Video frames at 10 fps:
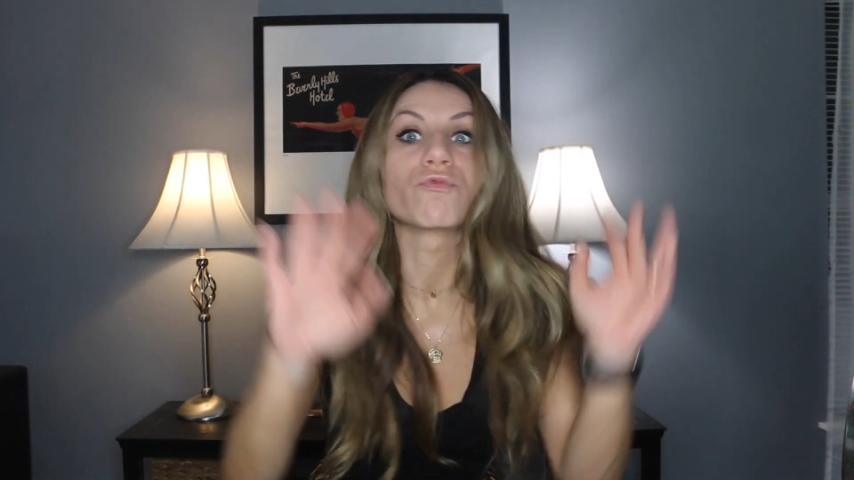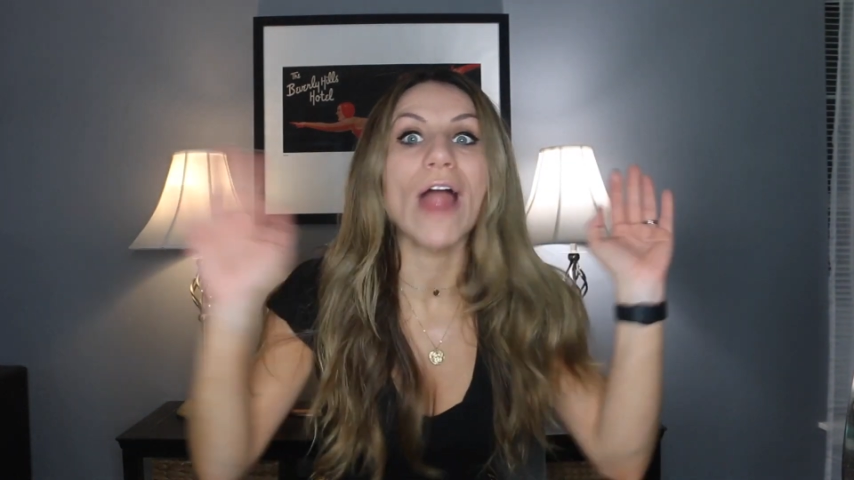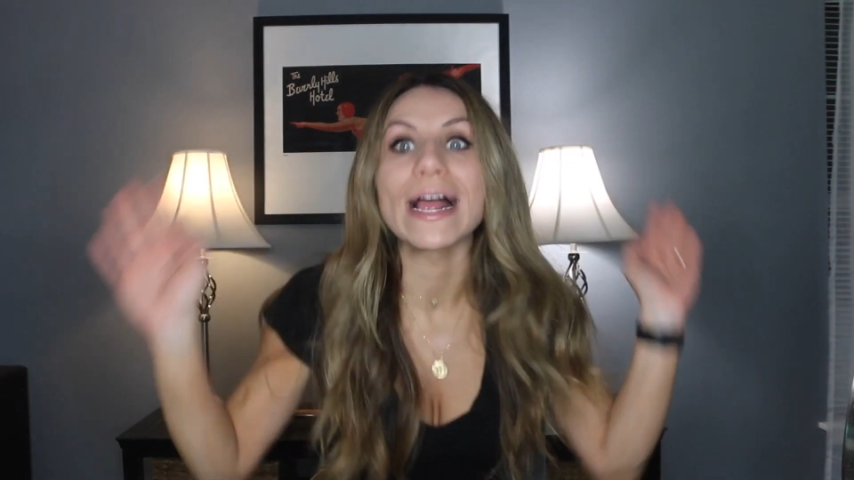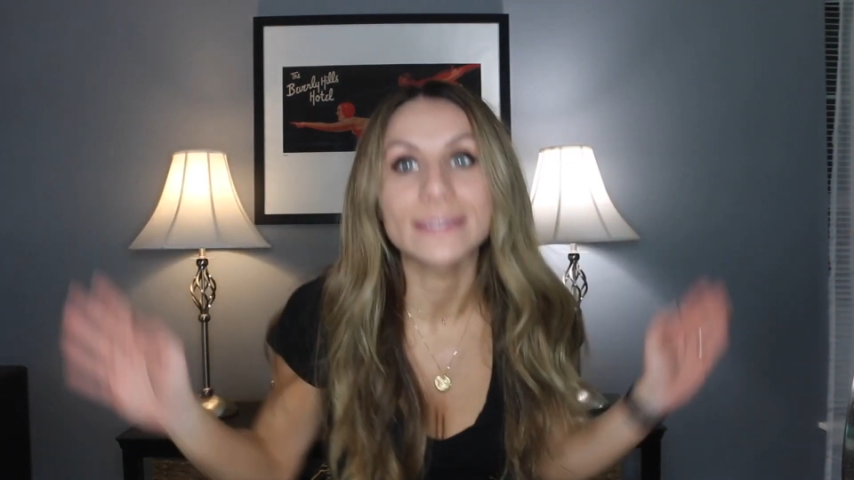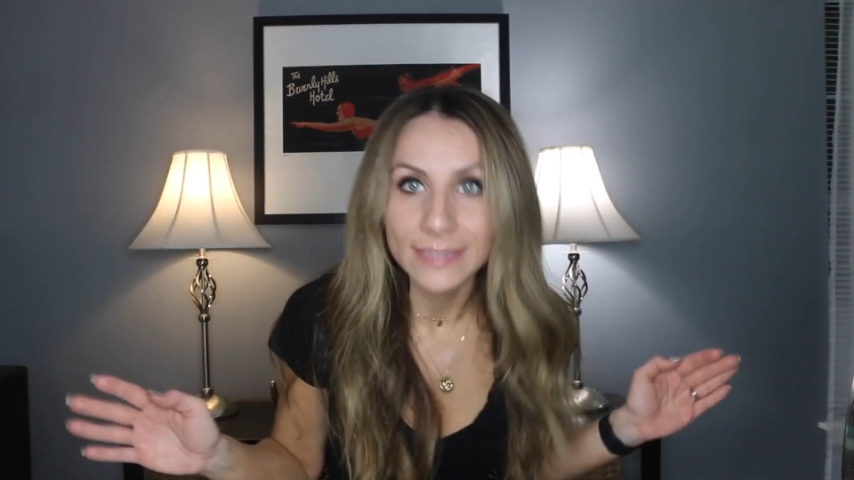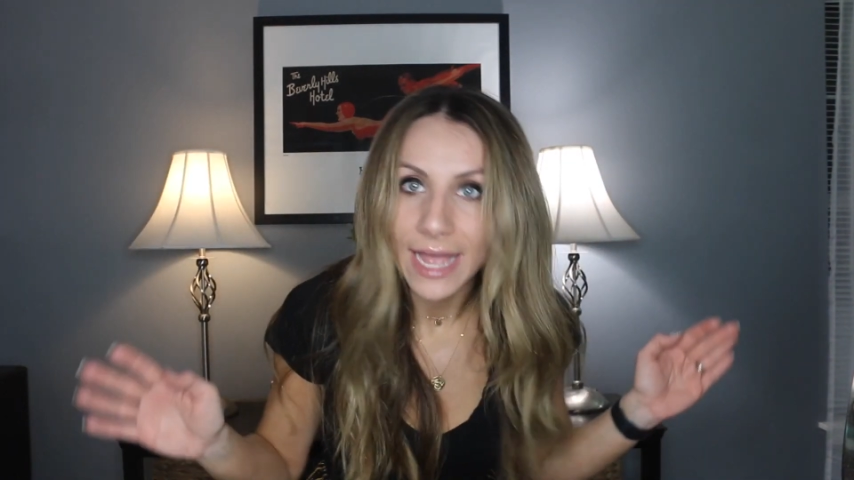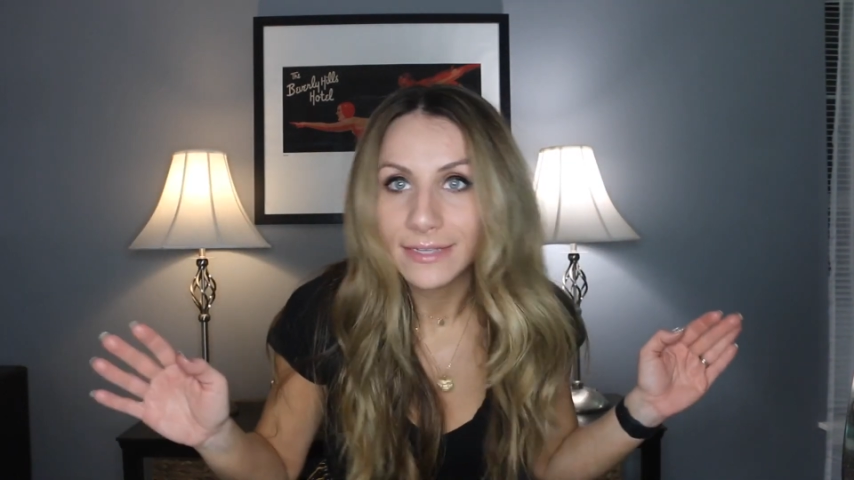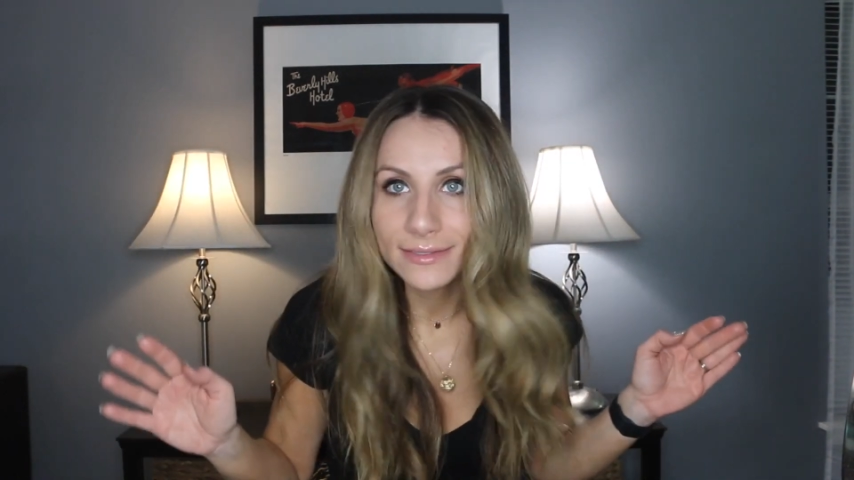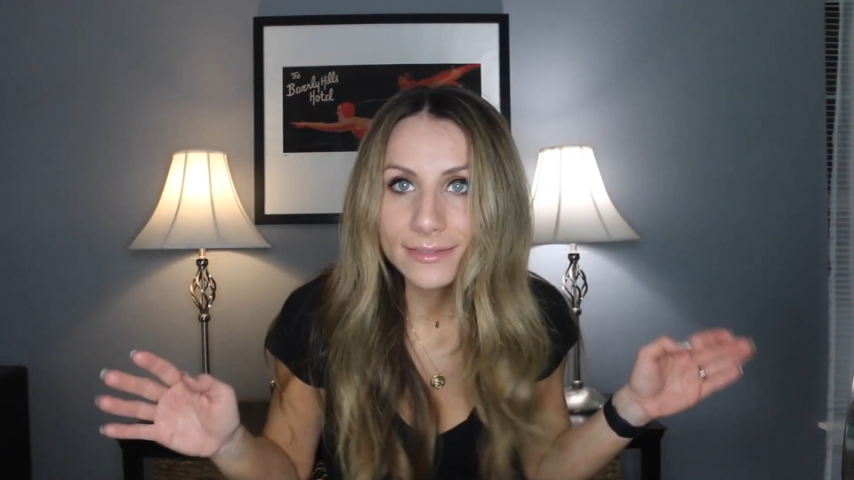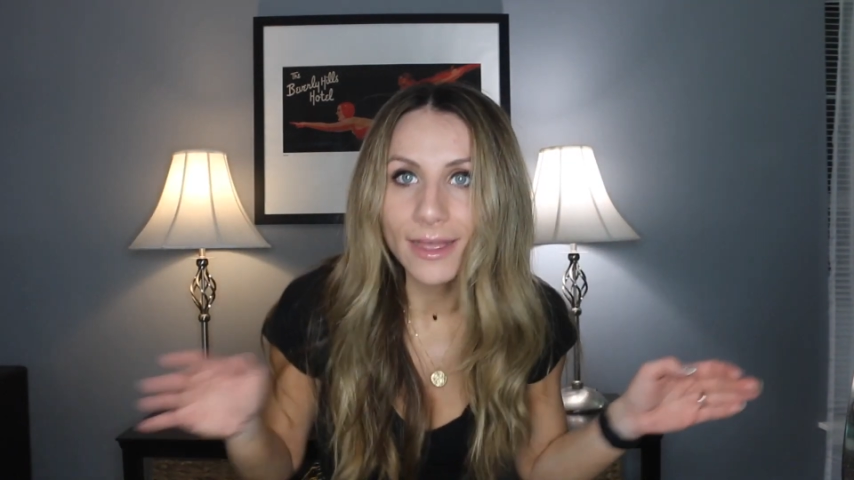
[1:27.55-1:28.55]
rat's
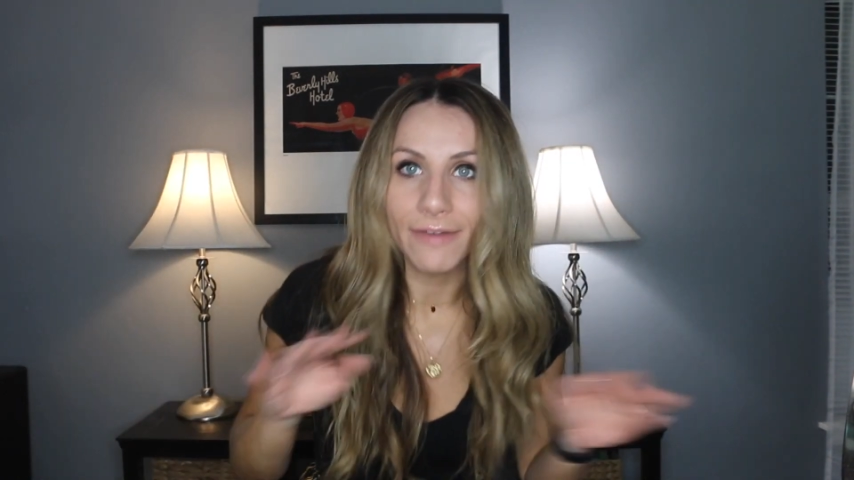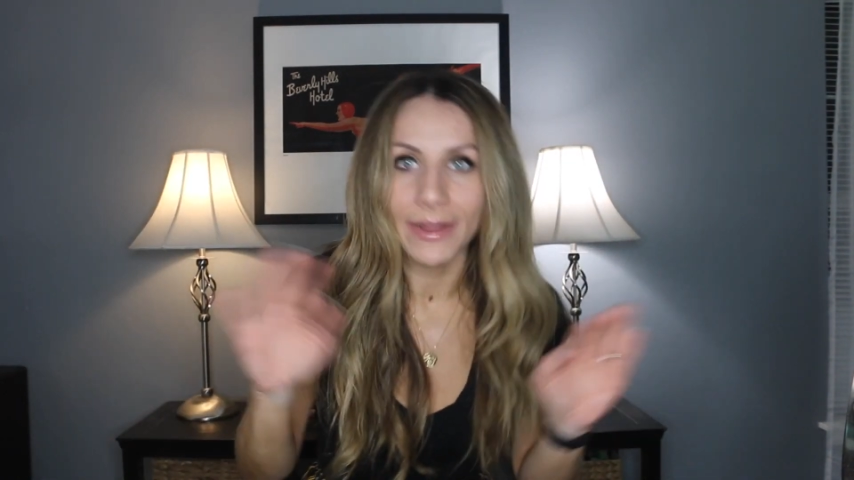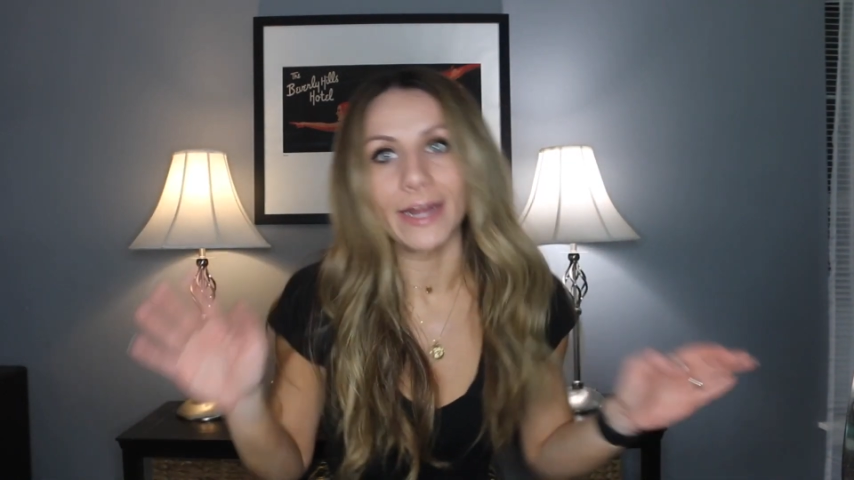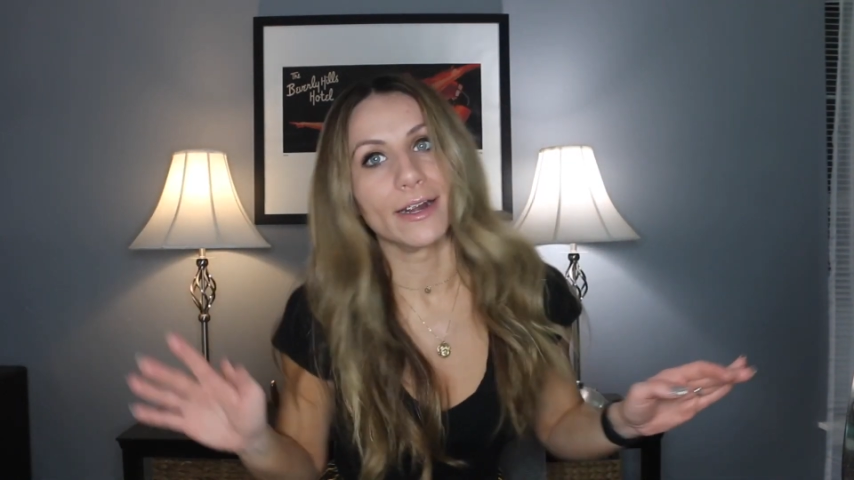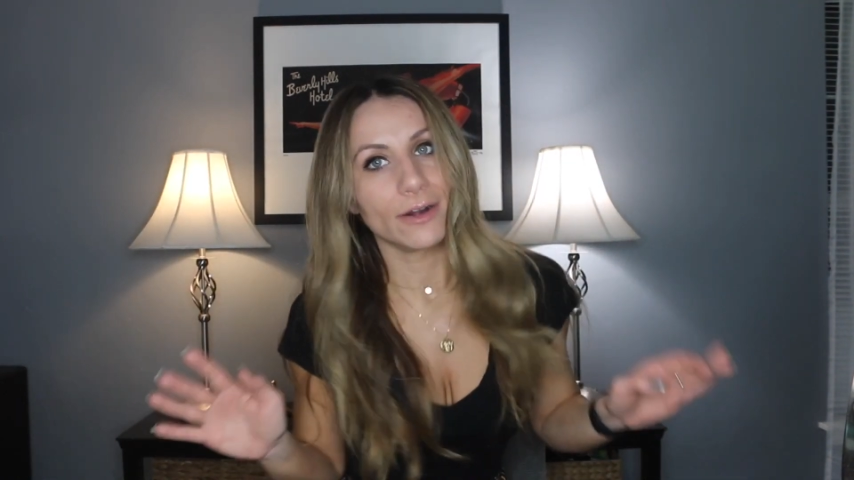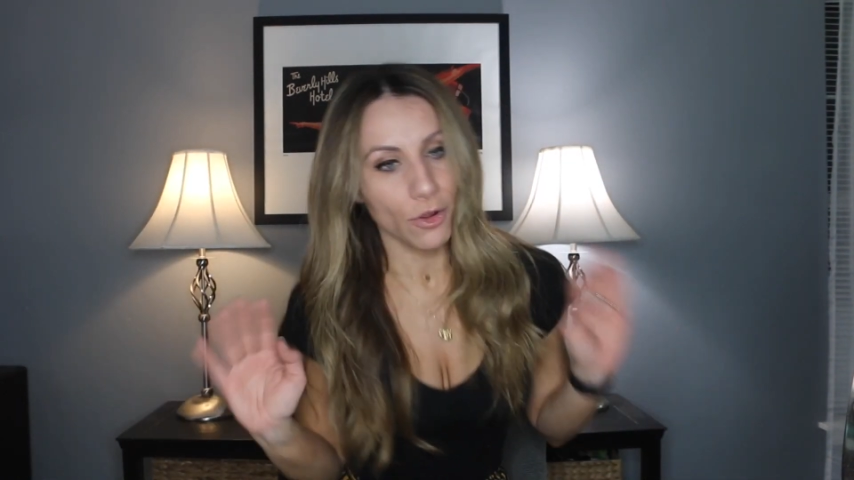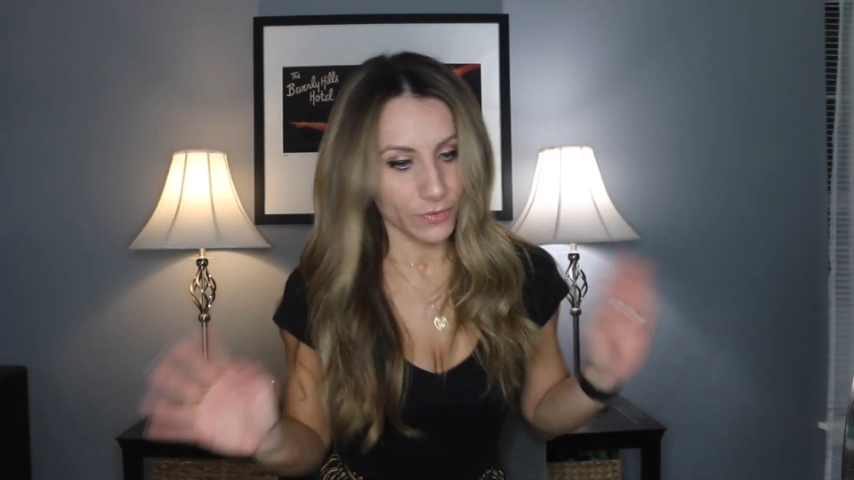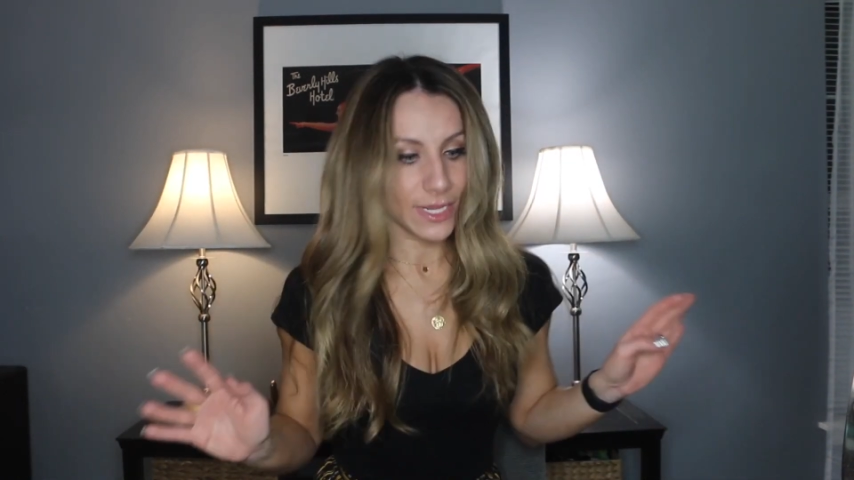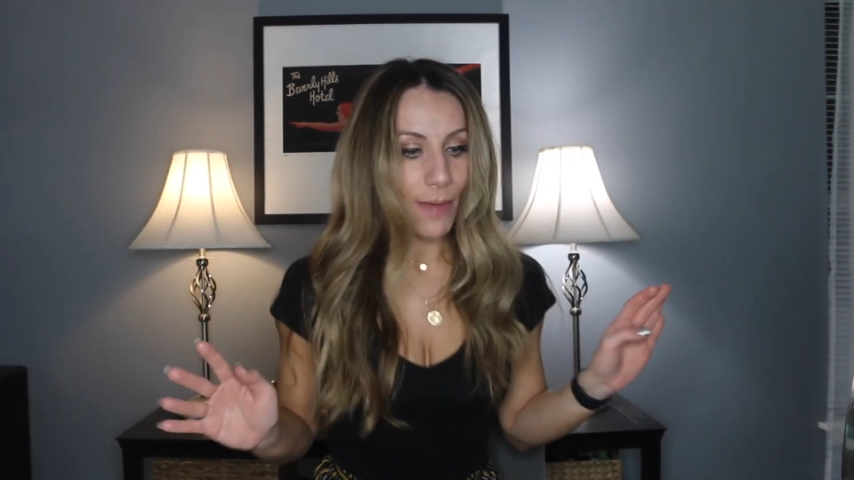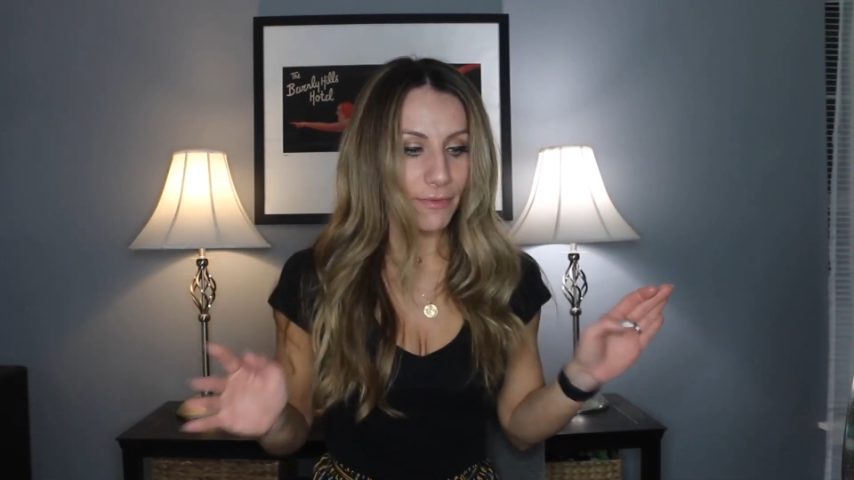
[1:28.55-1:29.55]
nest of hair
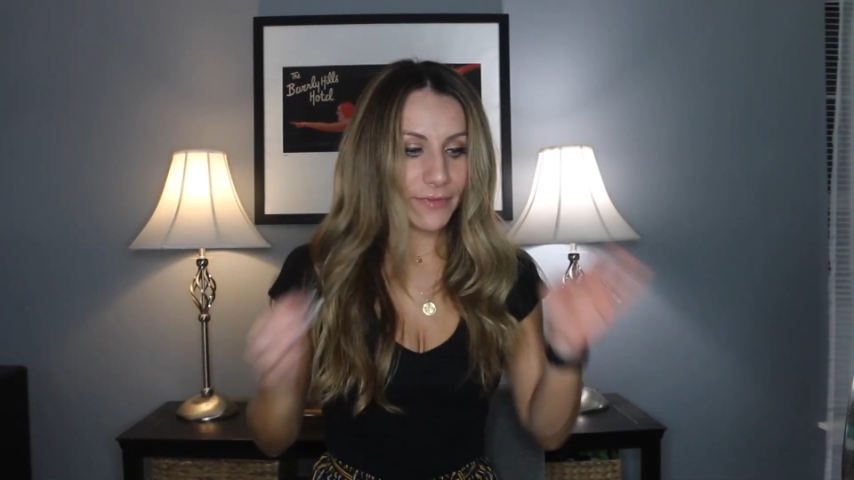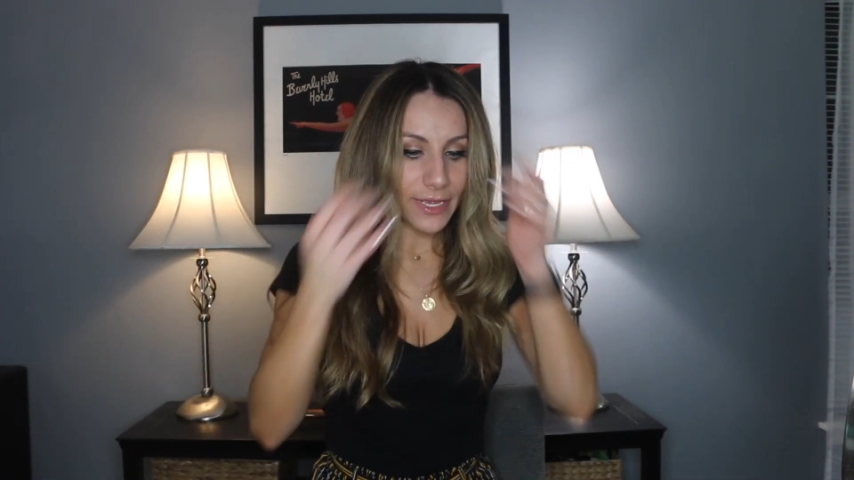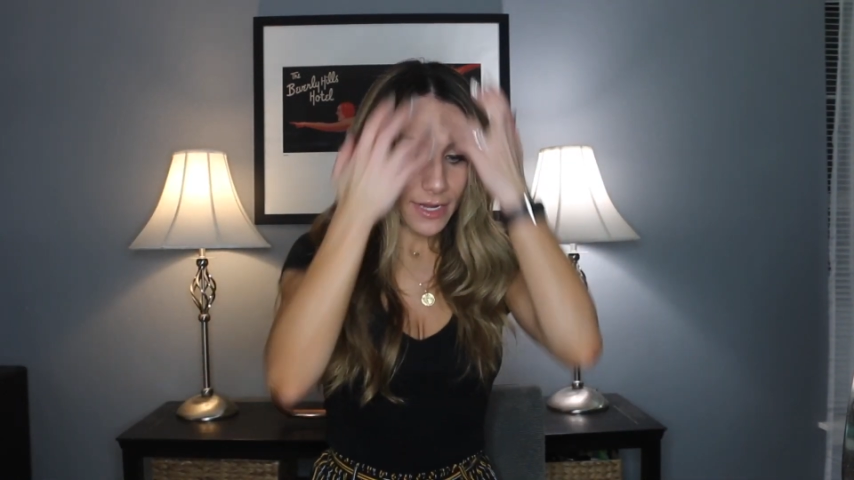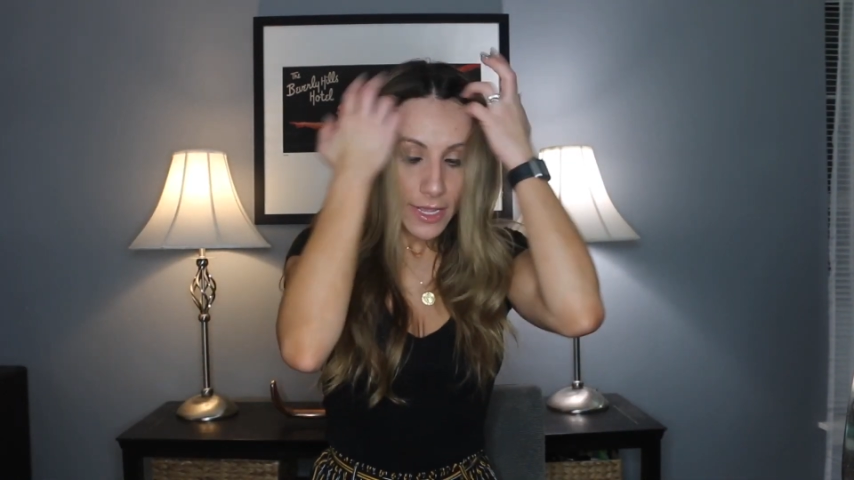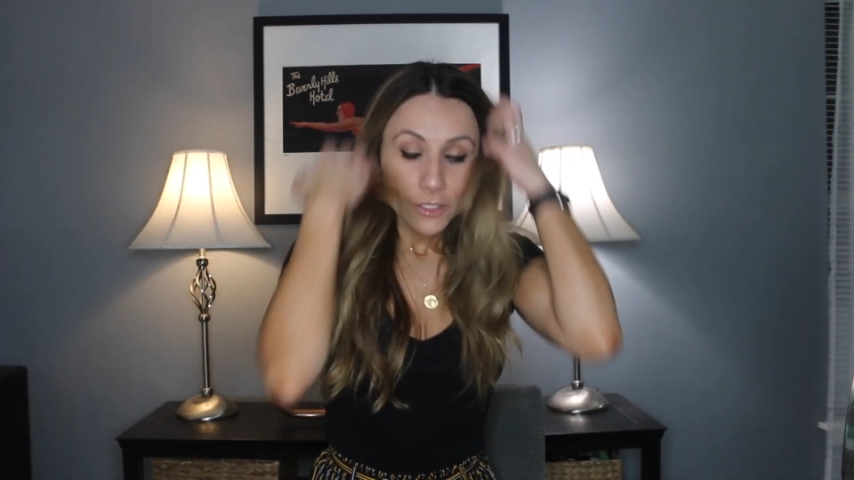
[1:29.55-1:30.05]
over top of it.